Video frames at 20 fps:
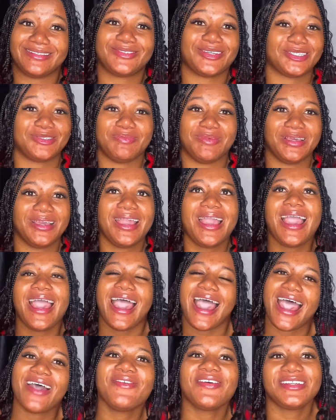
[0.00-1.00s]
Trust me.
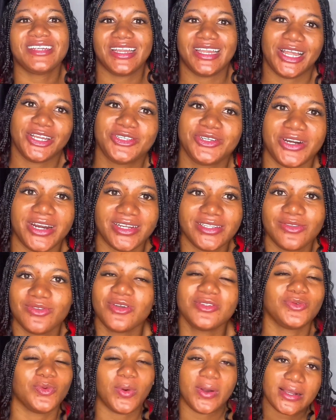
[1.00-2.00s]
I've had a lecturer,
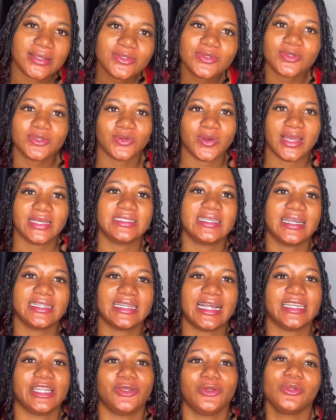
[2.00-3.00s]
not once, not twice, said
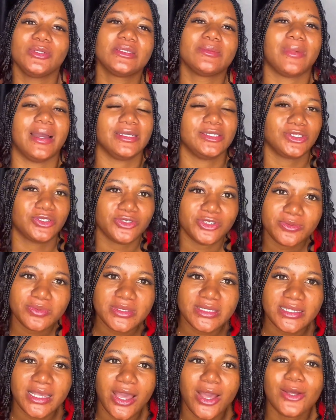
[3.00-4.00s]
that they used my
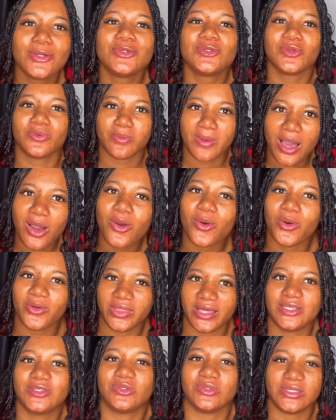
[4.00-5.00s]
scripts to mark
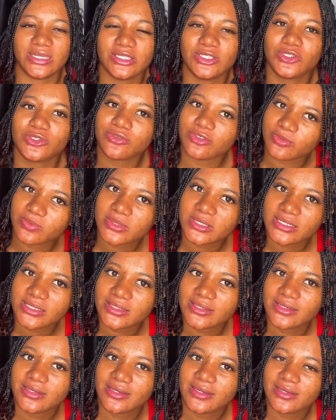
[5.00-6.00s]
other students' scripts.
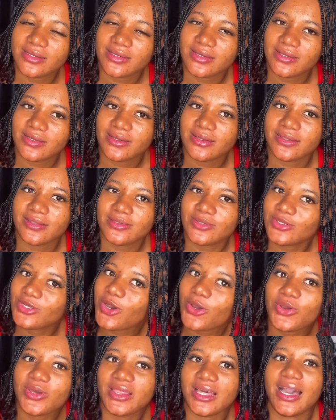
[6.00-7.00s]
Show
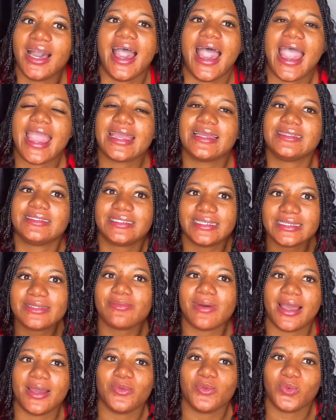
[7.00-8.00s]
you that I did
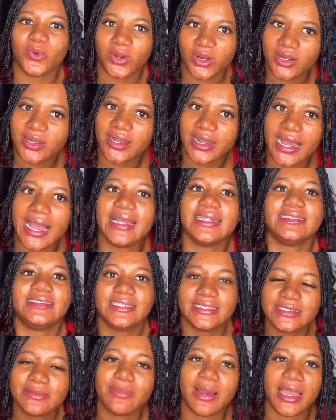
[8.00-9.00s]
my work. I
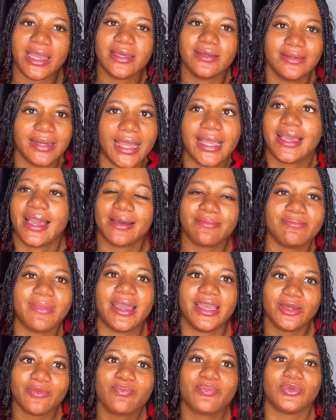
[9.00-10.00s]
did my
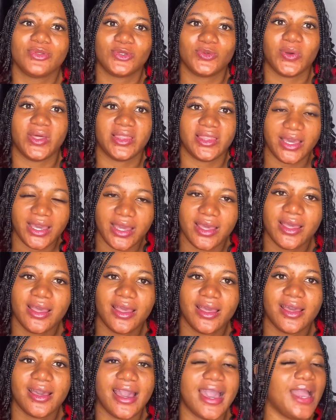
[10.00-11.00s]
inputs were there.
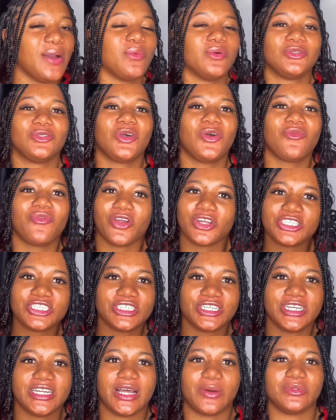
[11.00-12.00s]
I was not
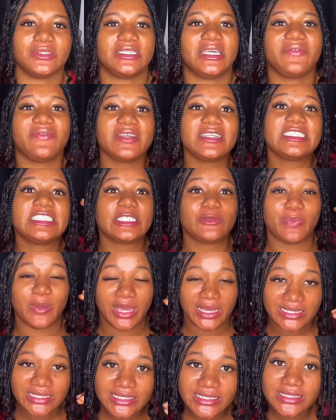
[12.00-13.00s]
rushing. I was giving
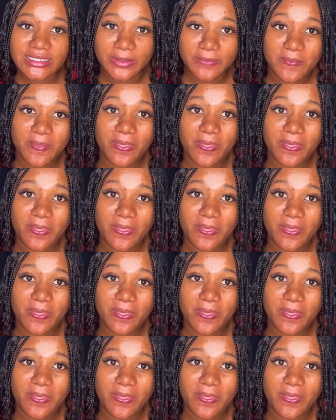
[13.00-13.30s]
space.